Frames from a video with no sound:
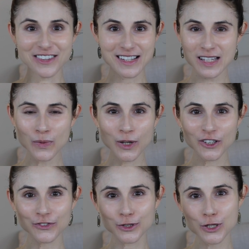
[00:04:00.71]
This is a
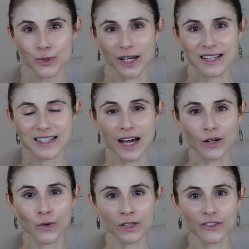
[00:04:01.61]
wonderful choice,
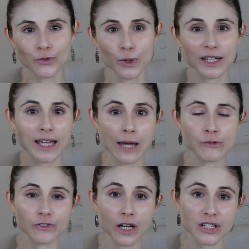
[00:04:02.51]
not only for
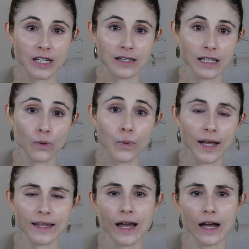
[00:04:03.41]
camouflaging the
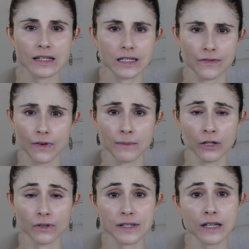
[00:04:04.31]
white cast of
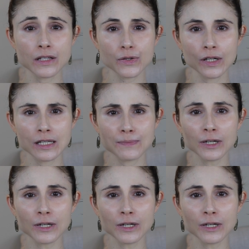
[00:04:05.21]
mineral sunscreens,